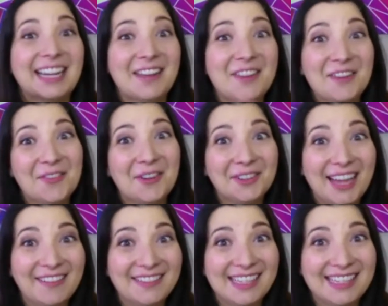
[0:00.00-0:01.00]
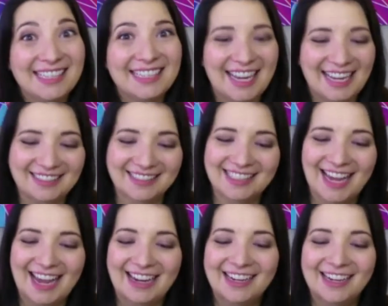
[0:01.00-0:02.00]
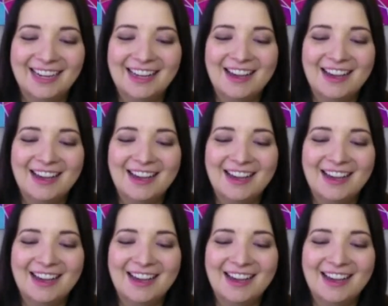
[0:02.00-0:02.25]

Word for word: even if you only have 60 seconds a day.